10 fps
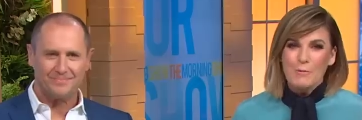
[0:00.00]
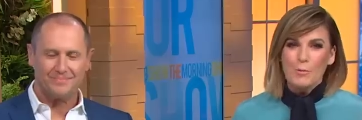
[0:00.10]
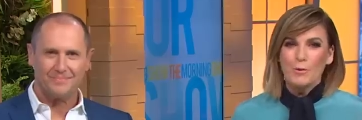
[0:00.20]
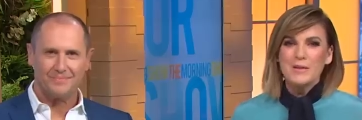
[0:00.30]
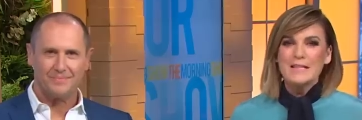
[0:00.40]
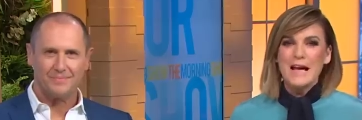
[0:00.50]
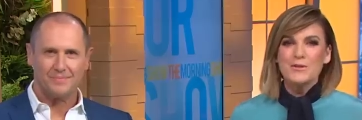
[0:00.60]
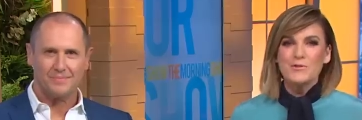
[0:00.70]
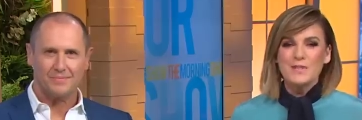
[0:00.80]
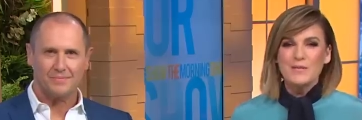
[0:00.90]
Speaker 1: Well, Prince
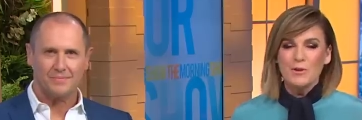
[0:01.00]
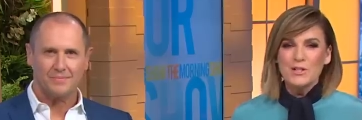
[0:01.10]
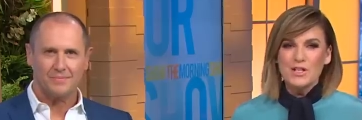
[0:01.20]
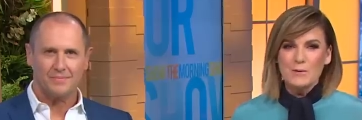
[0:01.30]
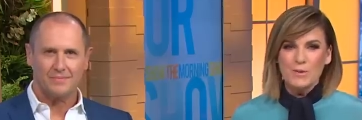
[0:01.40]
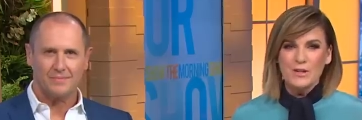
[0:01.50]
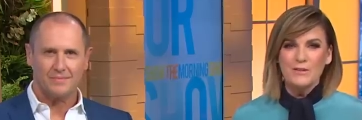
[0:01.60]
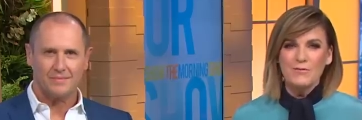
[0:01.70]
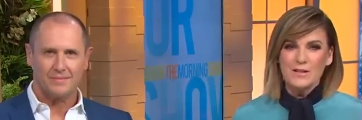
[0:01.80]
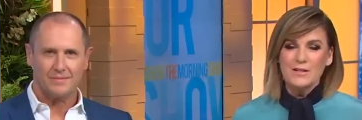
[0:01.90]
Andrew's friendship
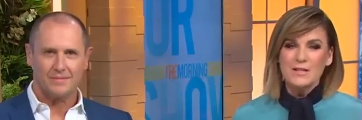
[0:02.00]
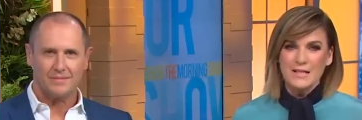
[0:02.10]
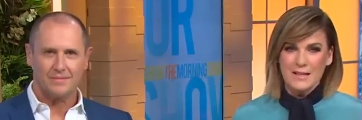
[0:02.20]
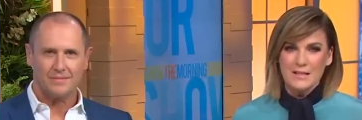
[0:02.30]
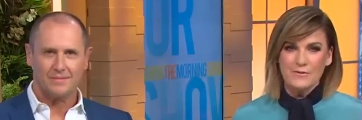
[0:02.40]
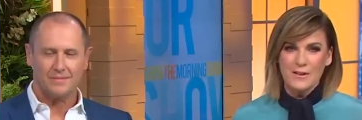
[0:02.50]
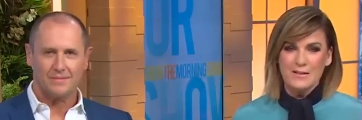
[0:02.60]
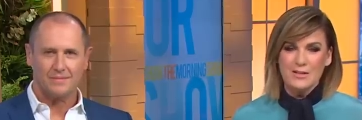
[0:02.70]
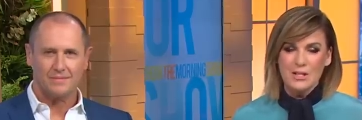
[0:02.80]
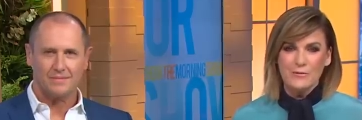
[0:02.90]
with convicted sex
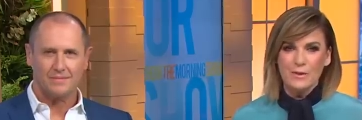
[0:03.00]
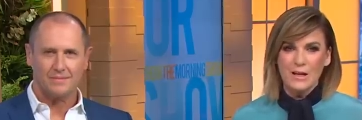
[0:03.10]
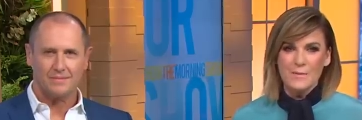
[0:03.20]
offender Jeffrey